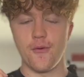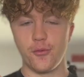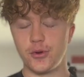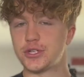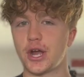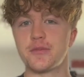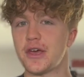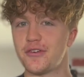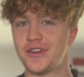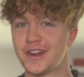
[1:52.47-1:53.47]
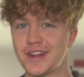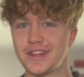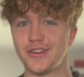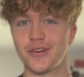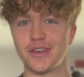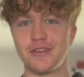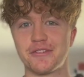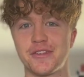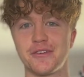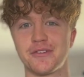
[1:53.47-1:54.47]
which I'm definitely not
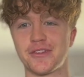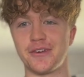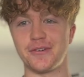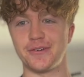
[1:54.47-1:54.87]
used to, so